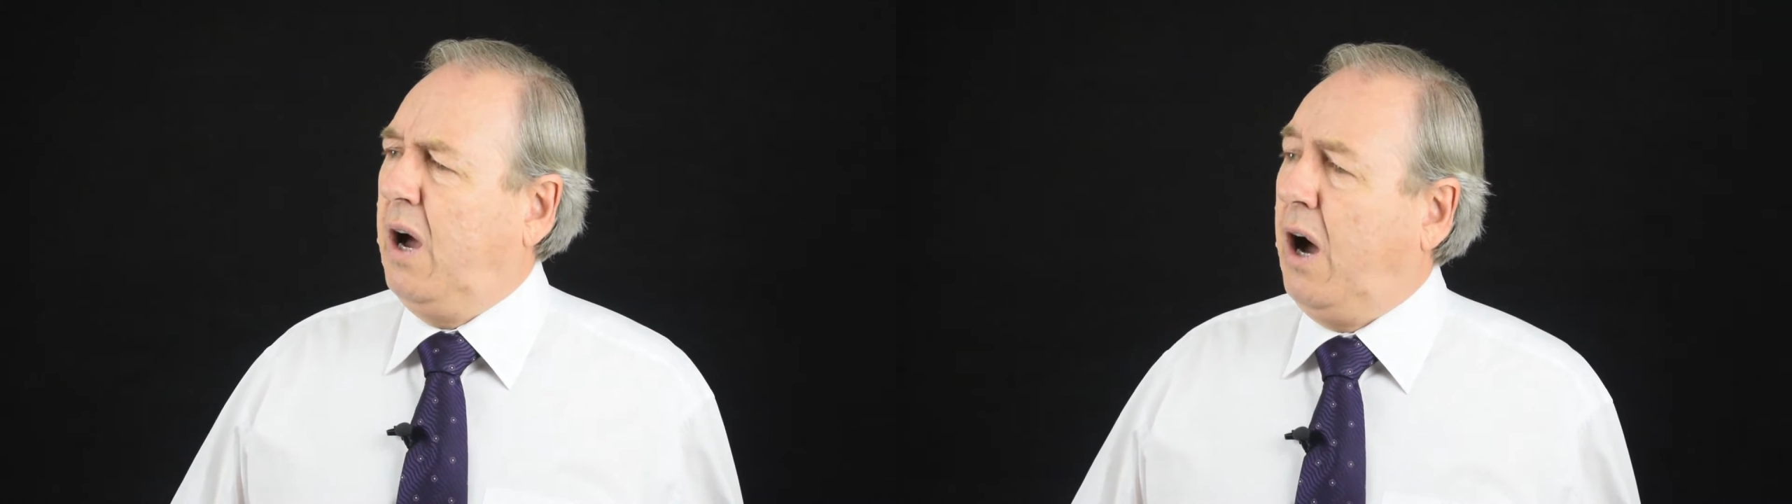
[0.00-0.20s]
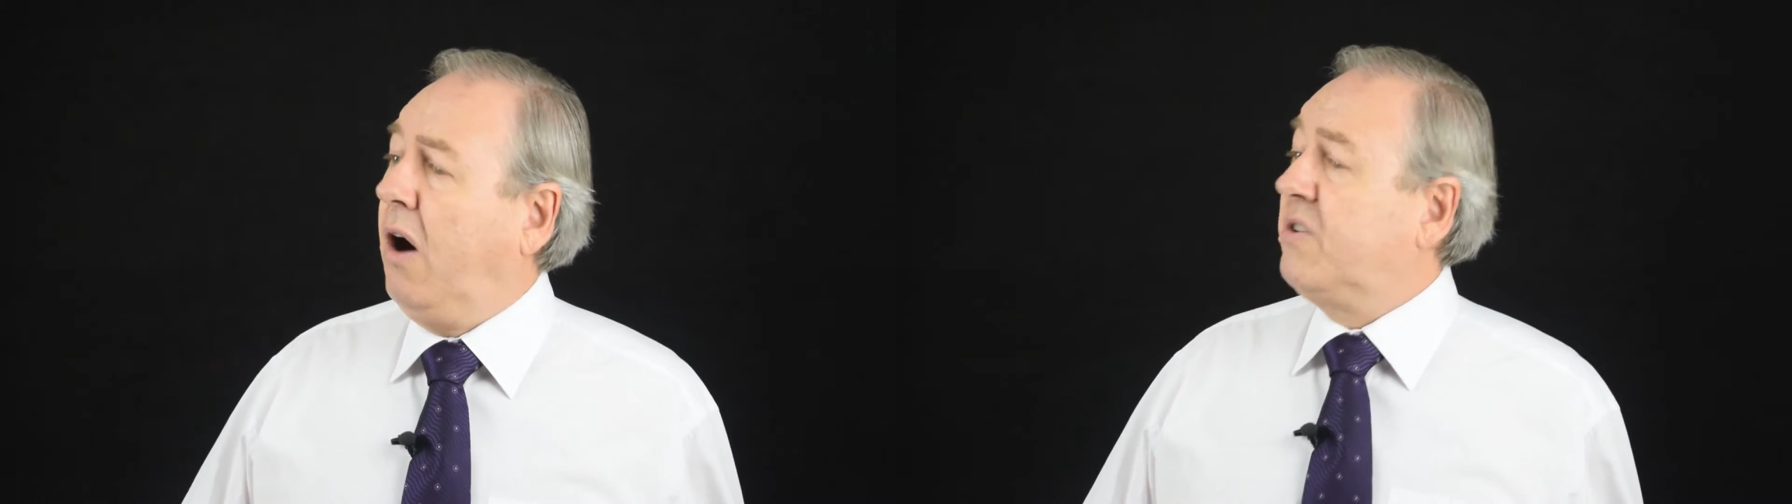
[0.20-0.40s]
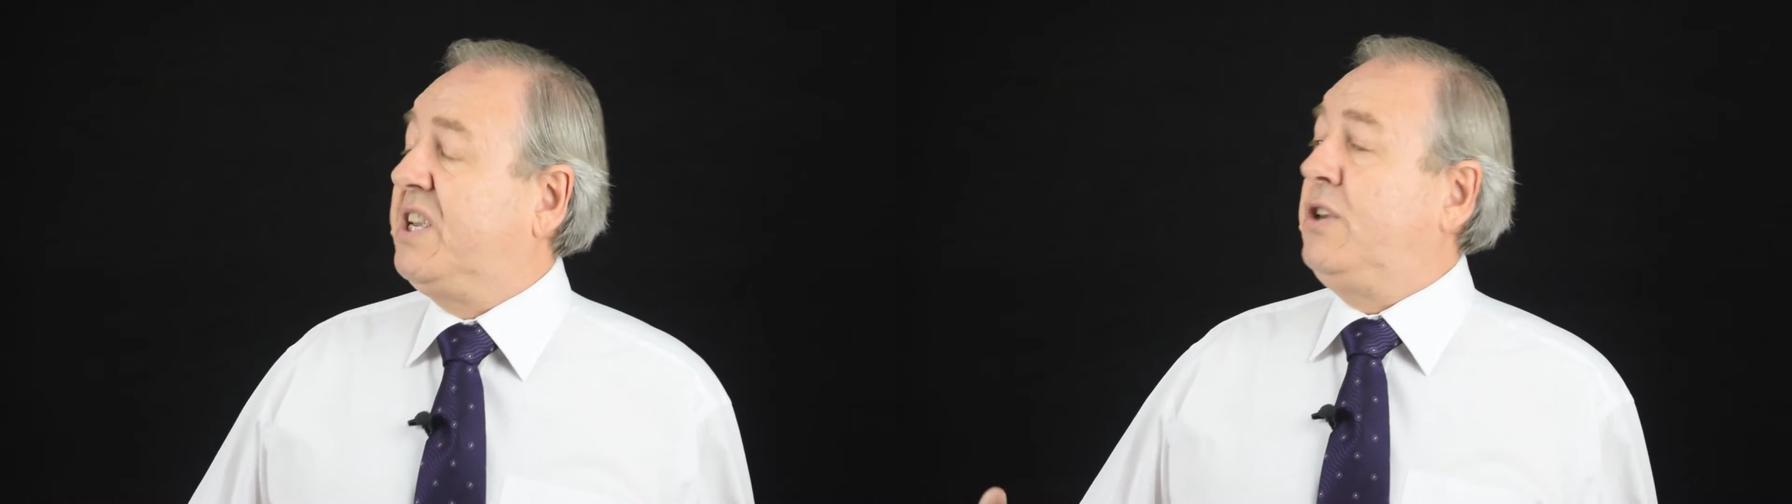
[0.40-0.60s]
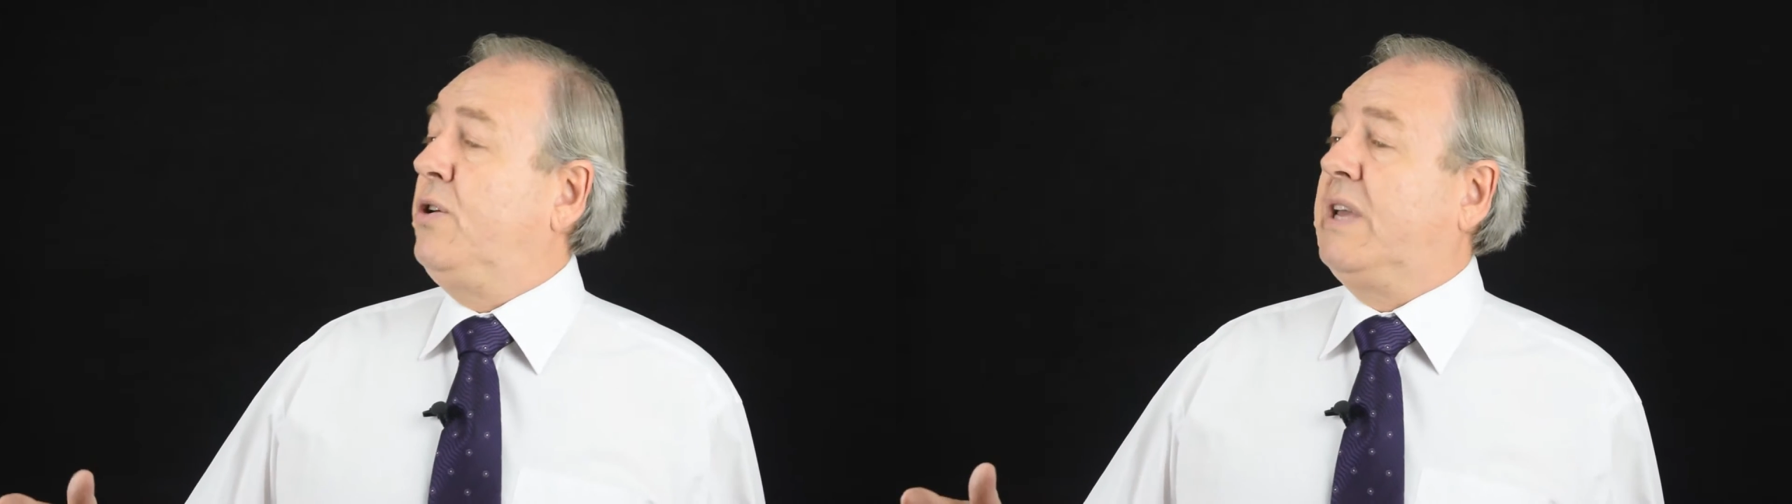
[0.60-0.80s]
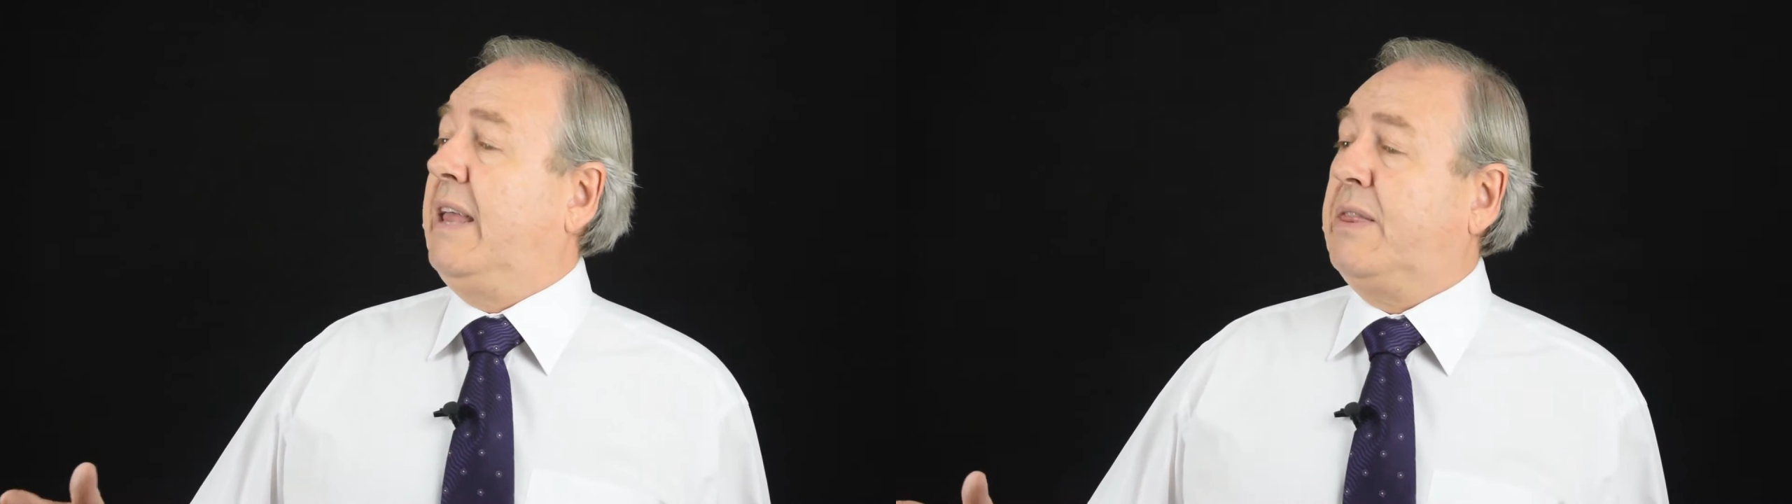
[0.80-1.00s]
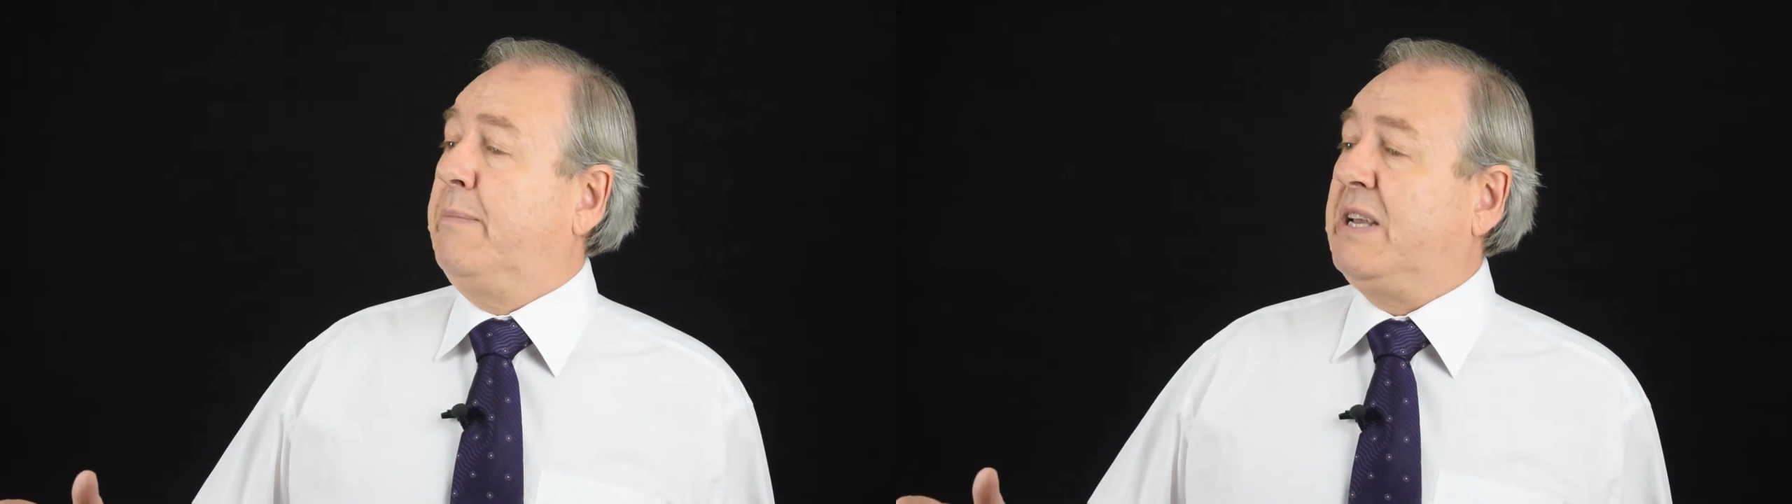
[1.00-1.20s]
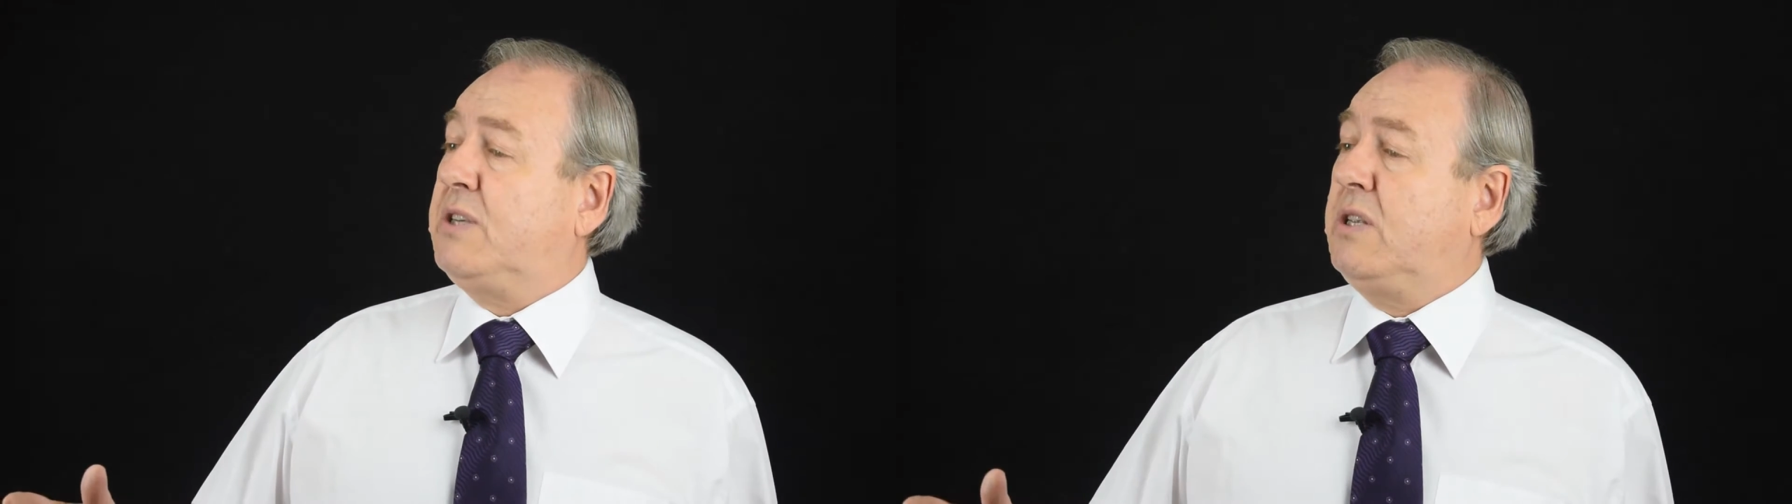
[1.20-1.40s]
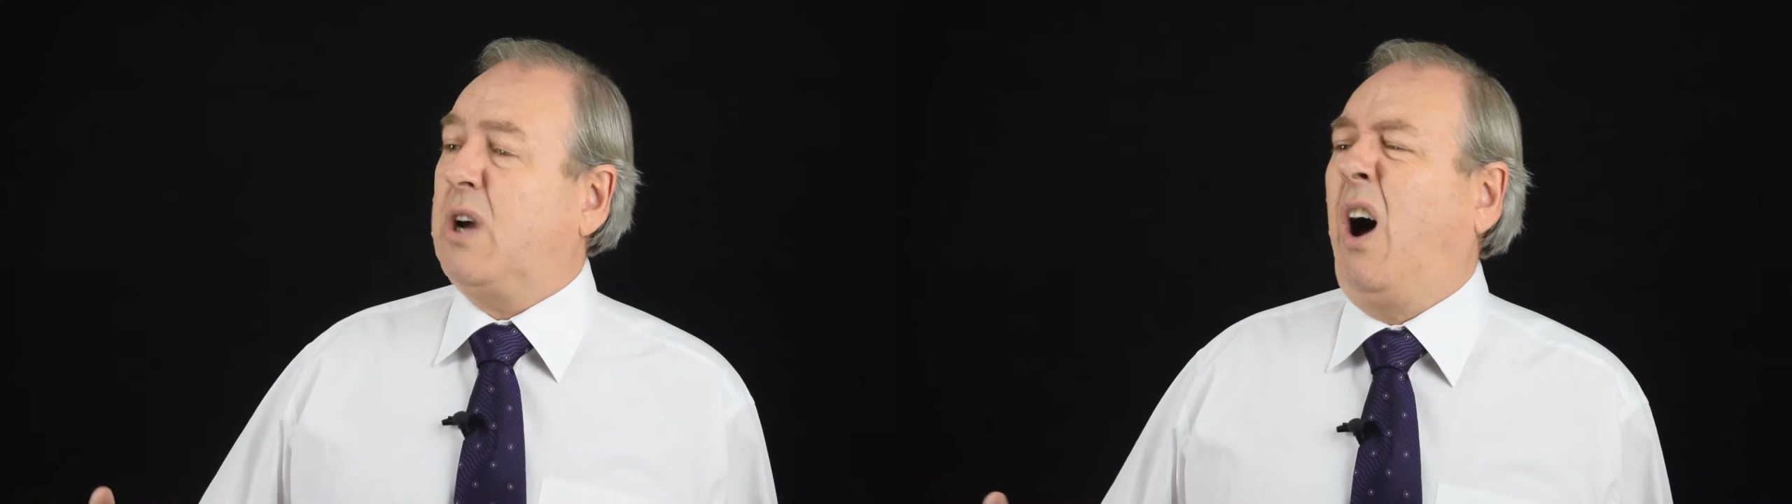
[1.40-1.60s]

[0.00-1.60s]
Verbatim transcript: oh, didn't you get the message?